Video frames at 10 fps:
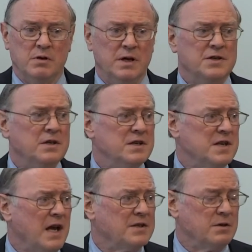It's a
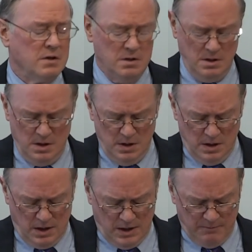disaster.
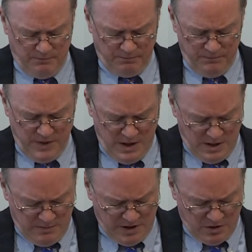I'll
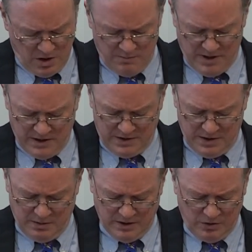talk
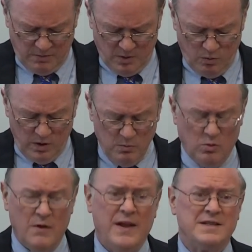about one
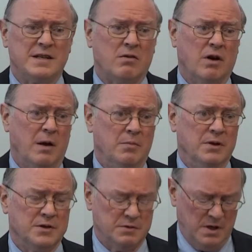more, and that's the crime
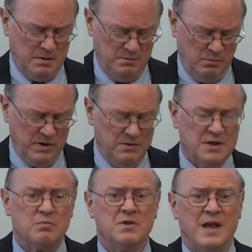bills.
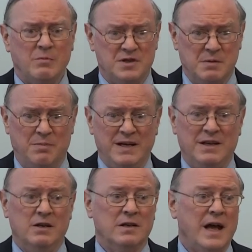That was the big
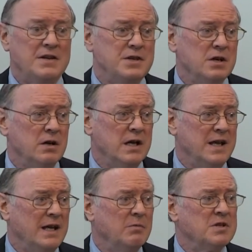deal last year.
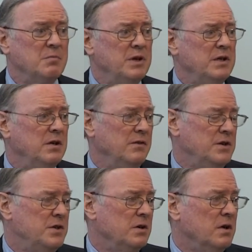Again, it was a big deal
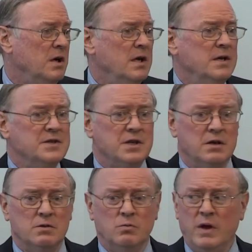this year.
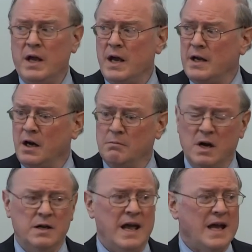So we had
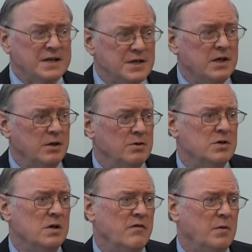an
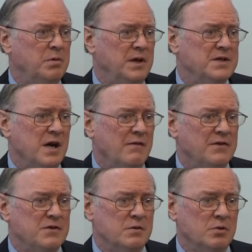execution of a police
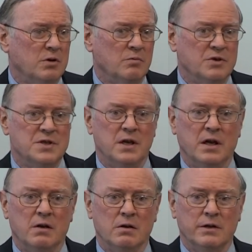officer in Baltimore City
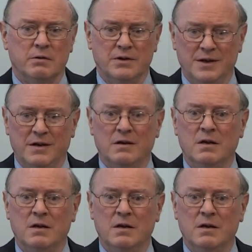earlier in the year.